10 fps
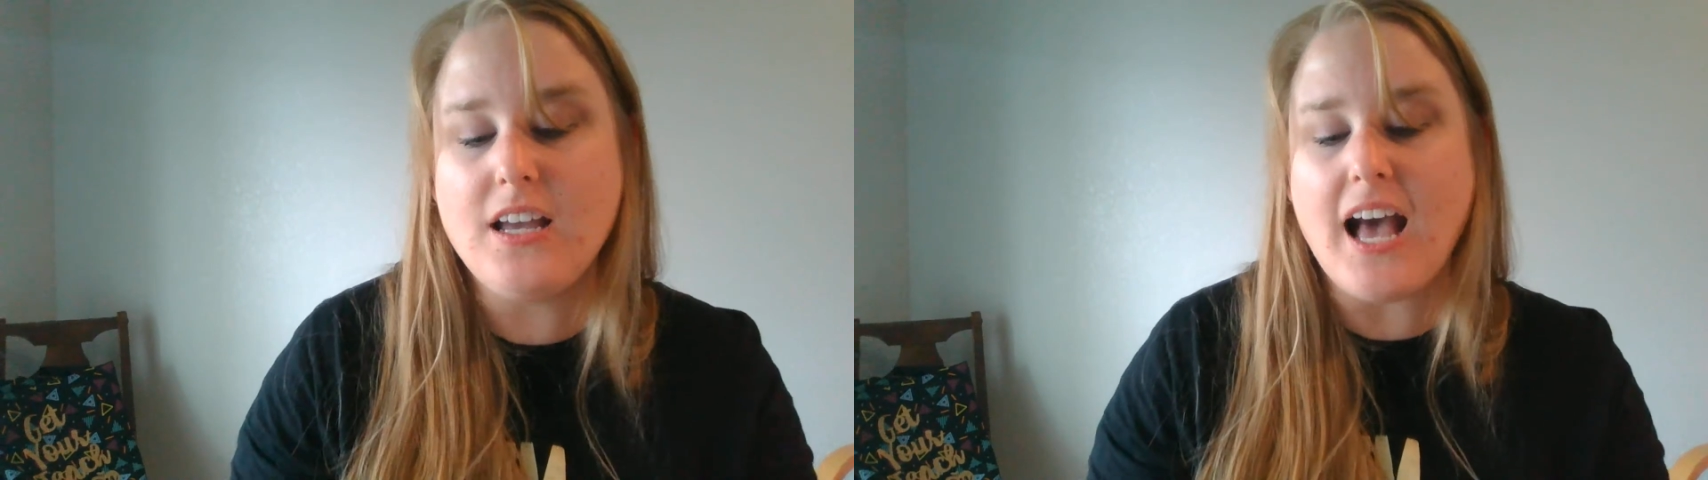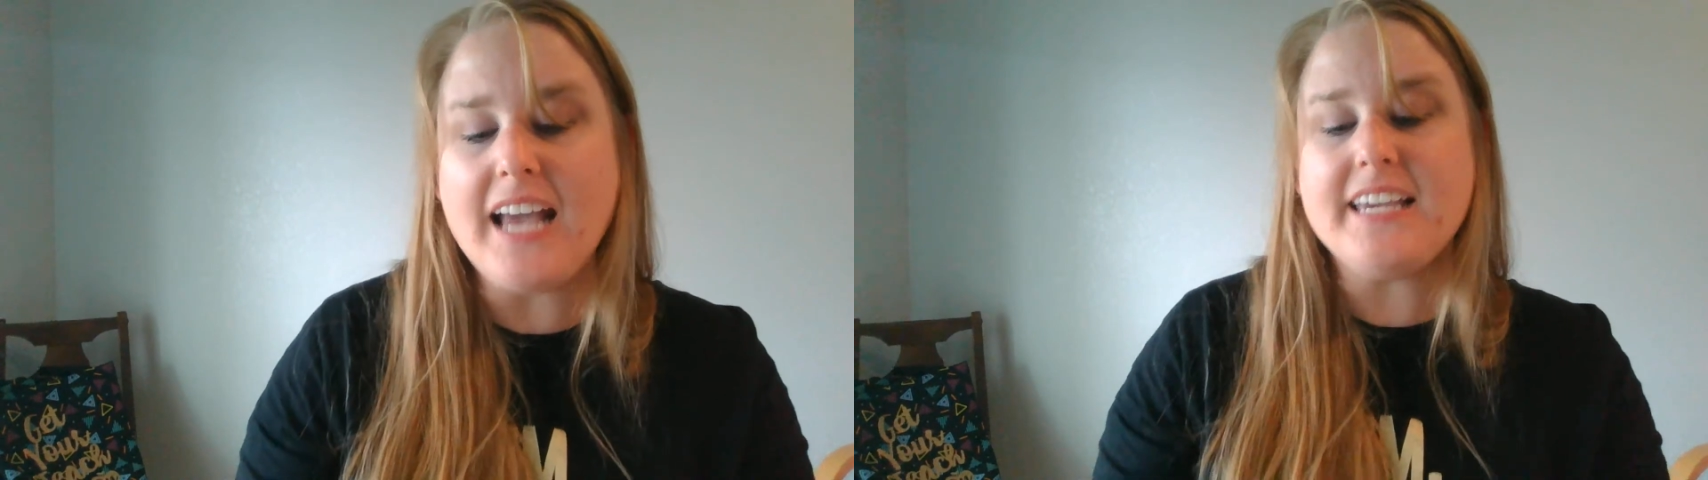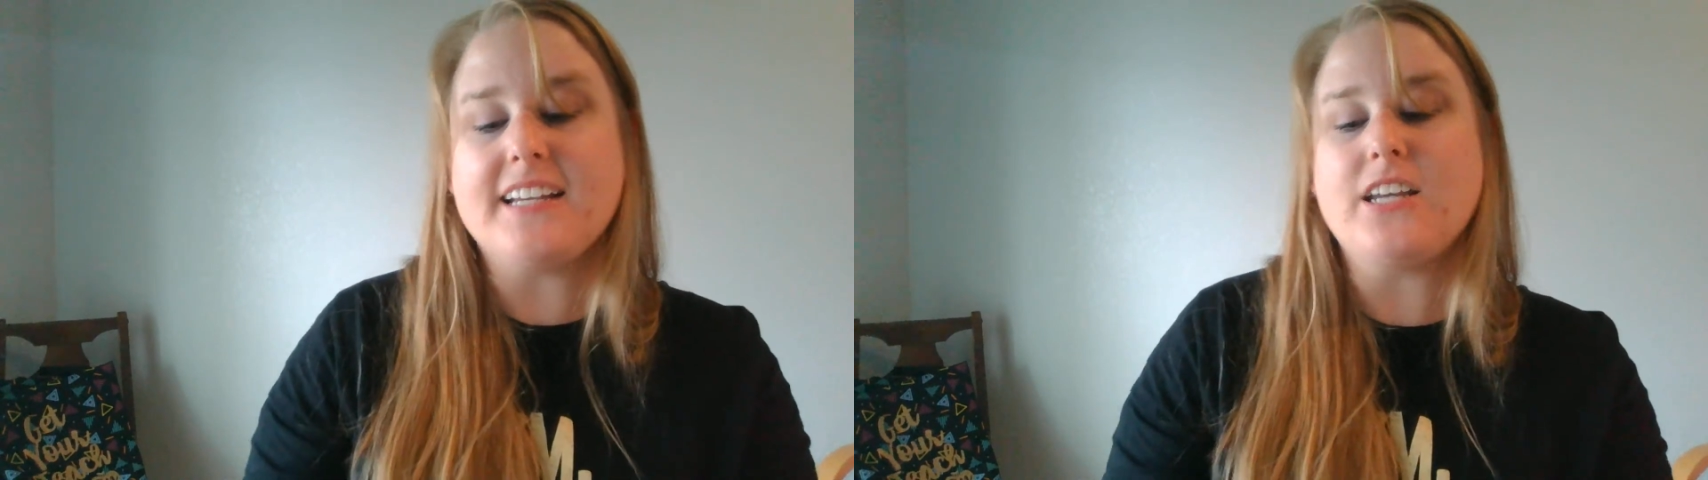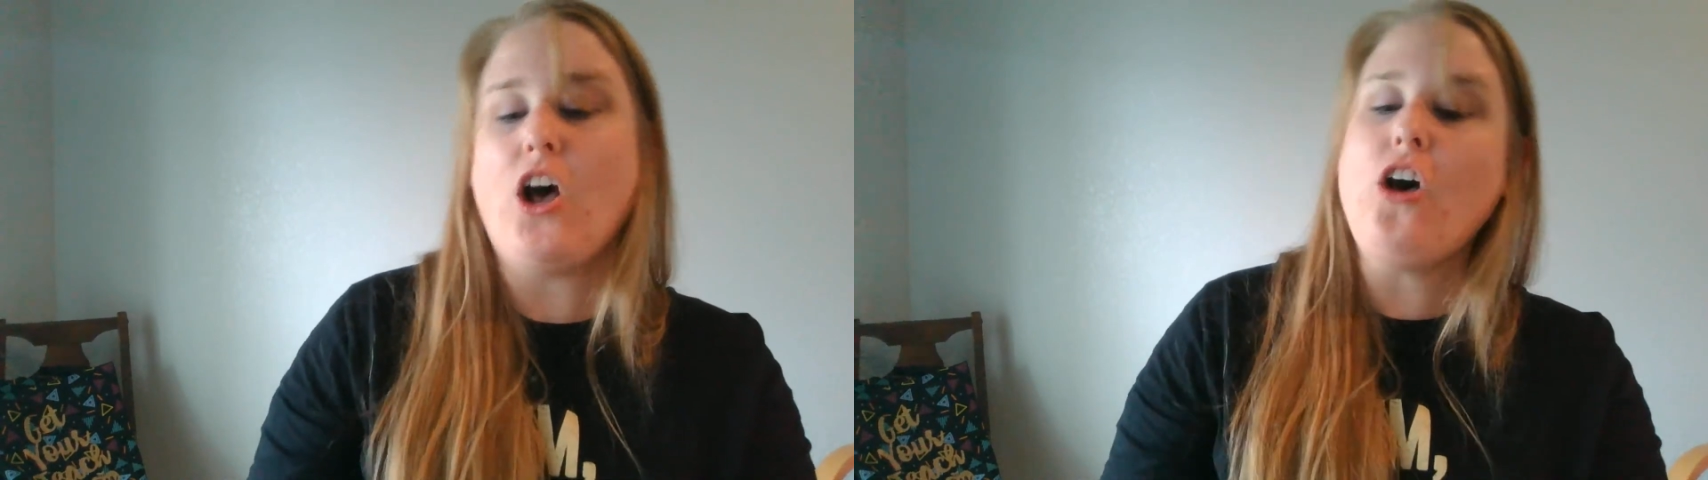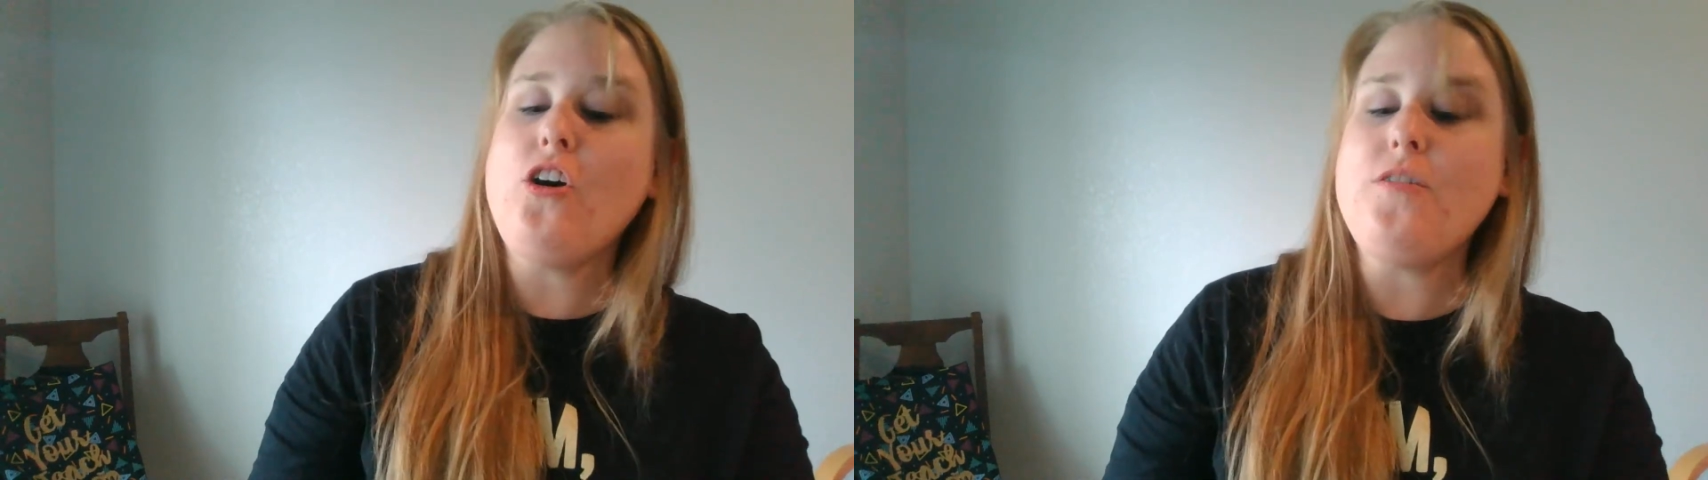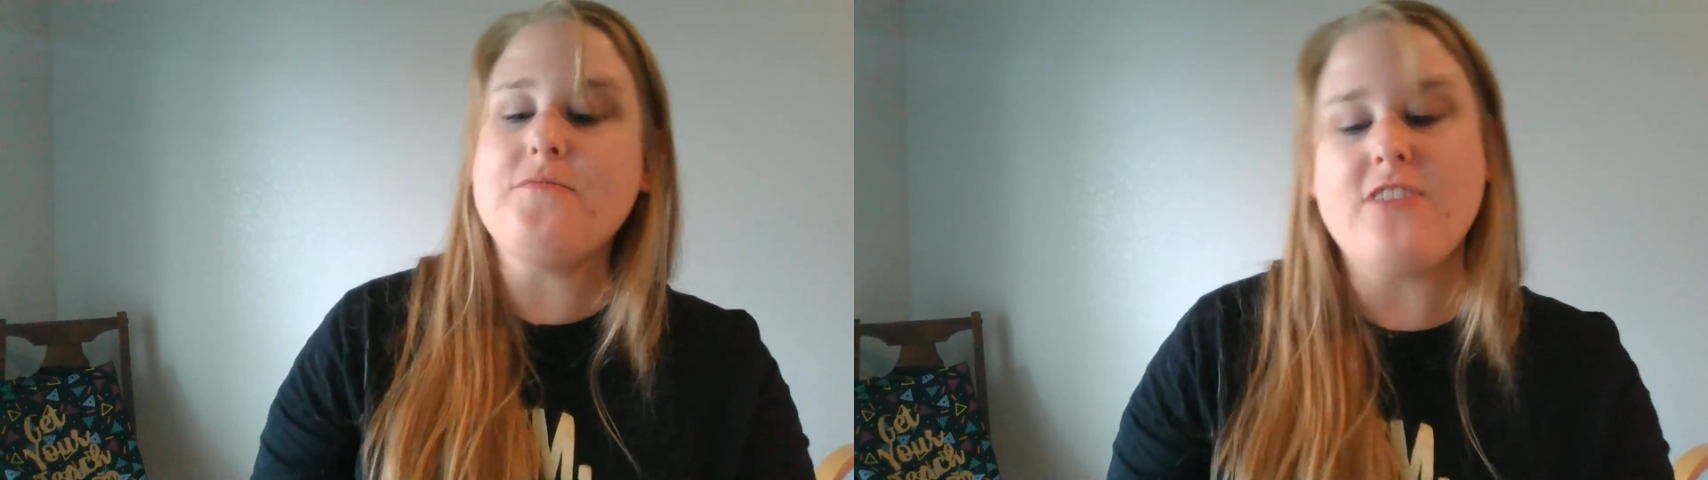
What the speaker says: "I kicked a home